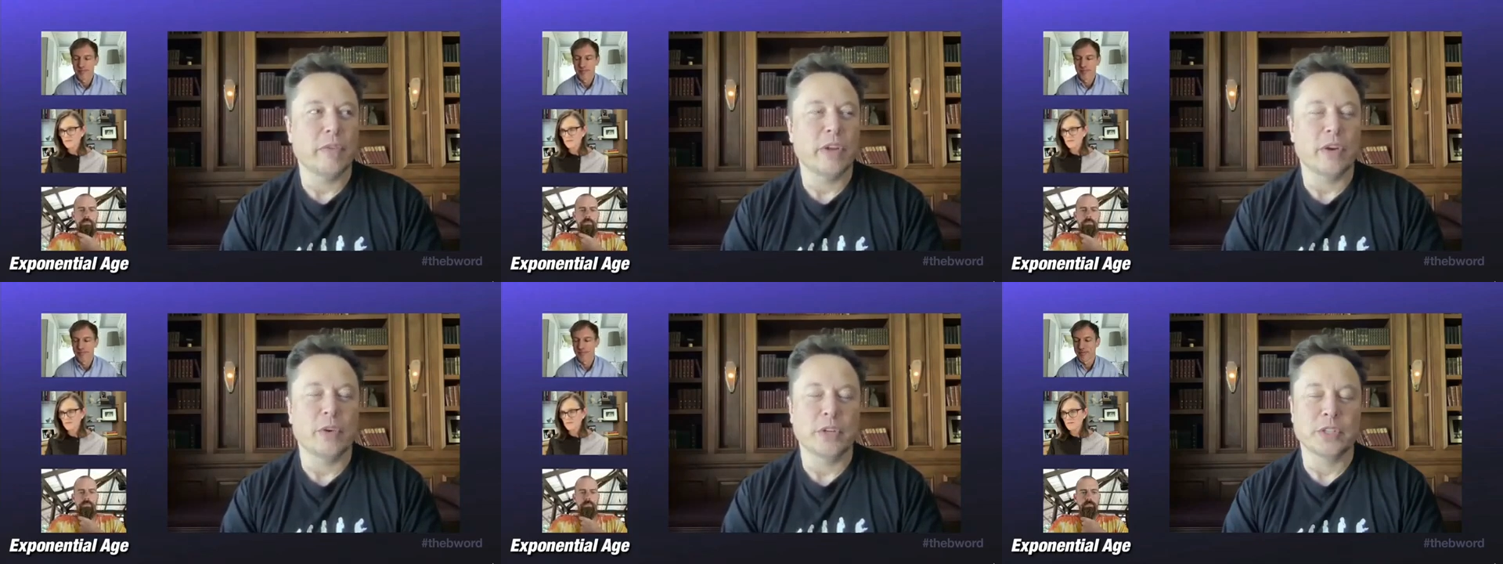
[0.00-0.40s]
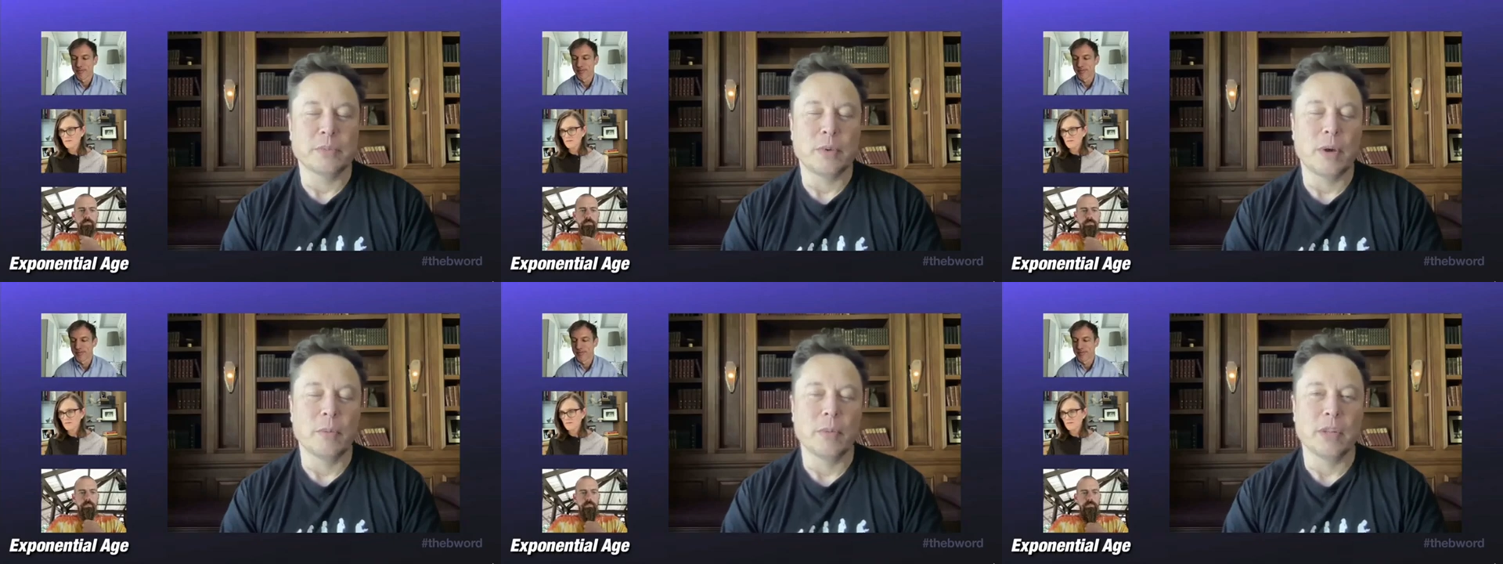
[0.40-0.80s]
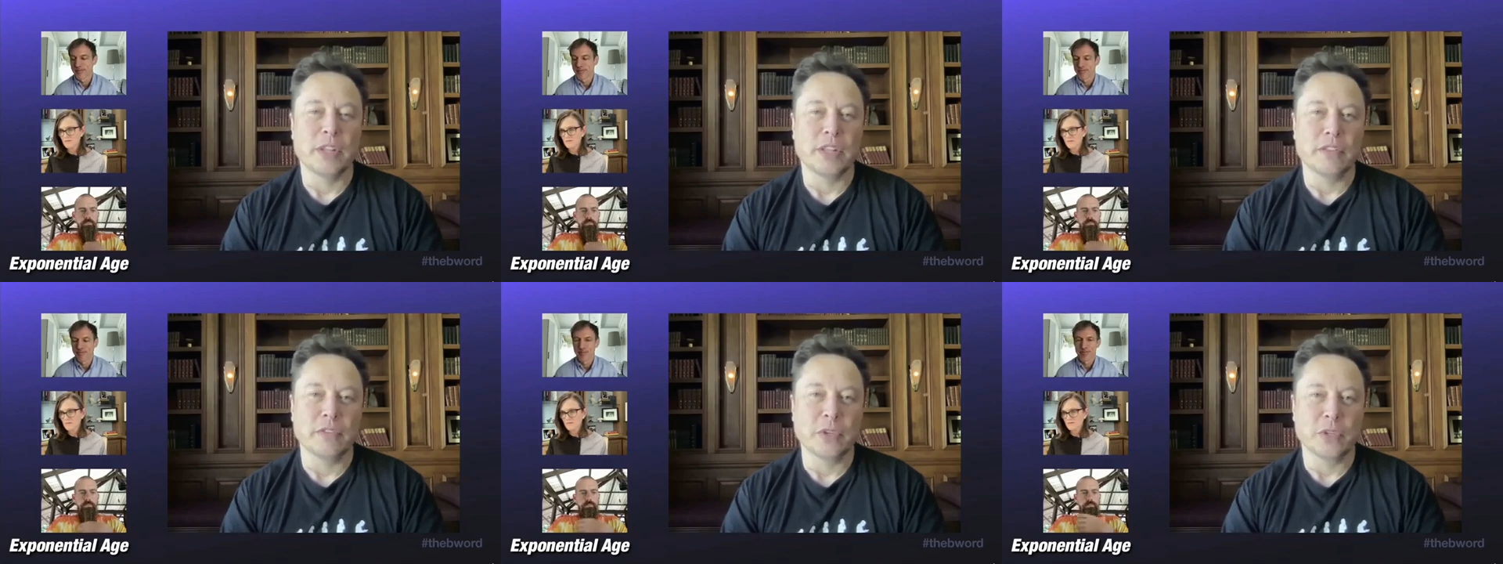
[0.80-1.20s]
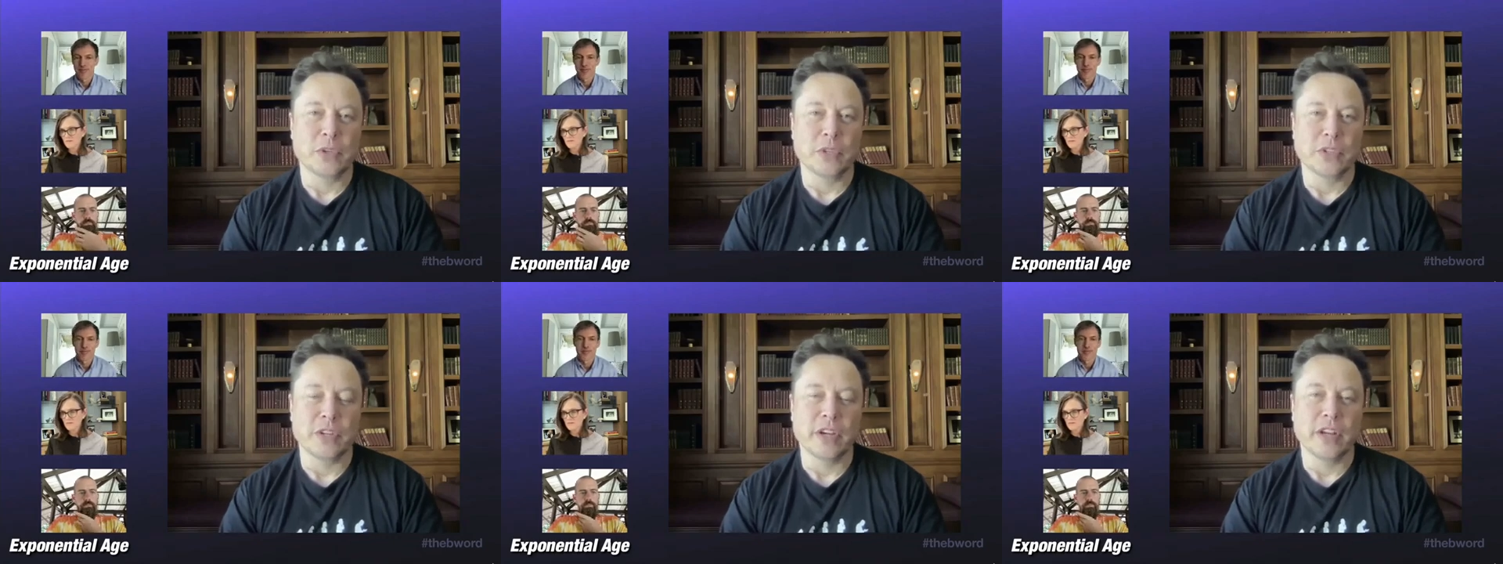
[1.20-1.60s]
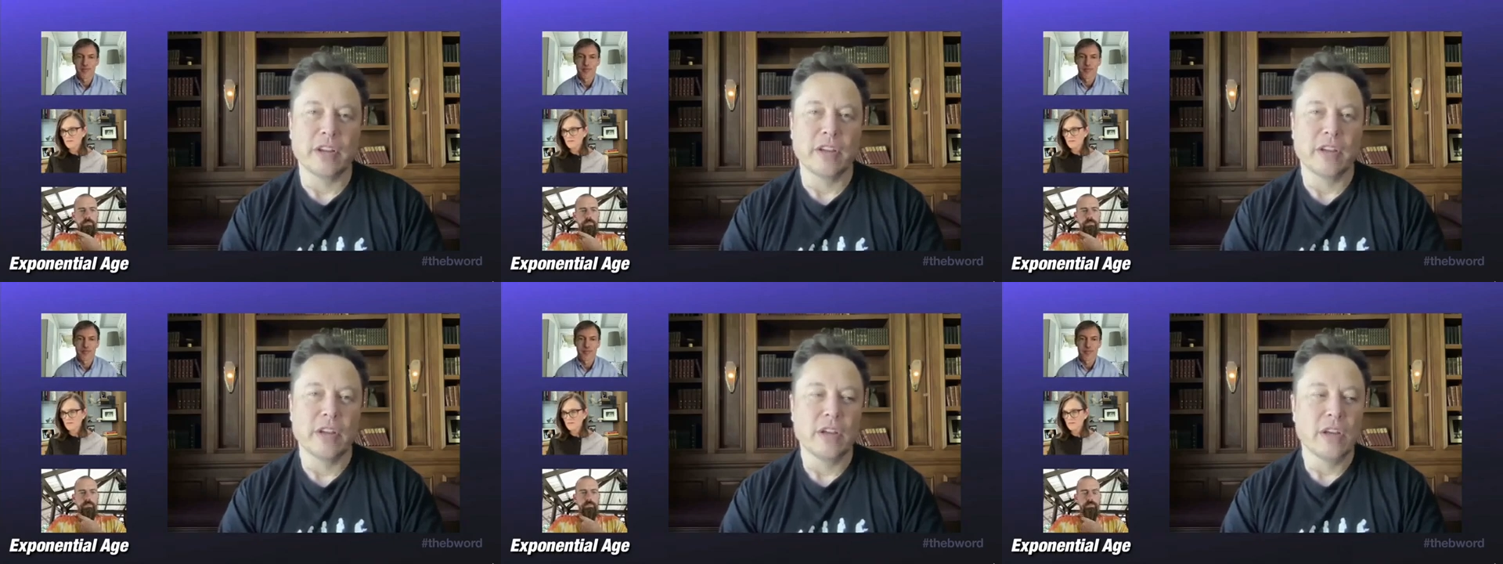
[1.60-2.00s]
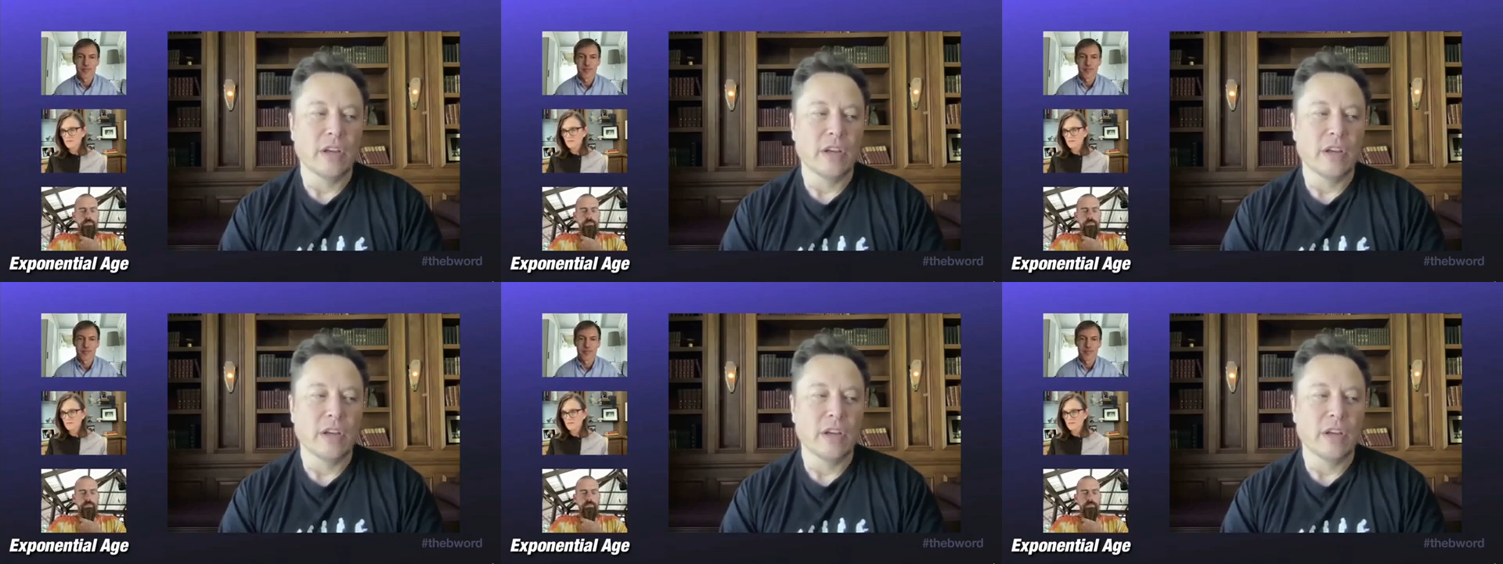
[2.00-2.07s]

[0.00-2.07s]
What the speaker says: increase the probability that the future is good.